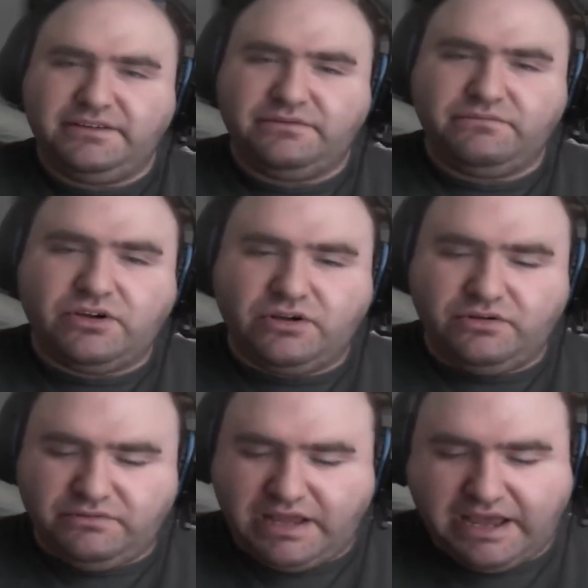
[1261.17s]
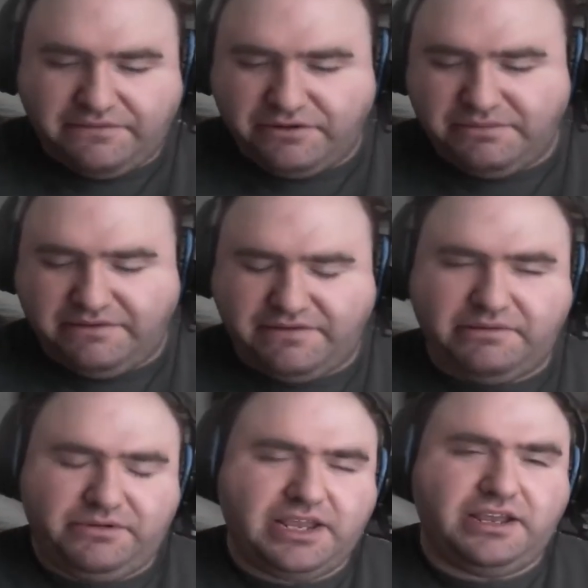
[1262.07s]
Animal. Well, half human, half
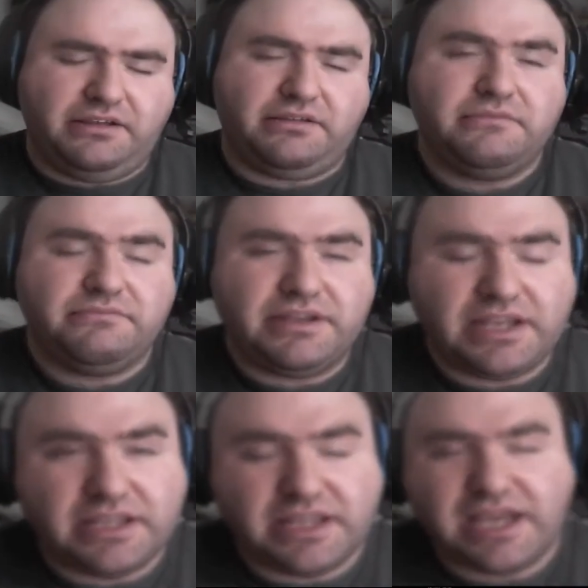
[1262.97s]
animal. Yeah. But yeah, I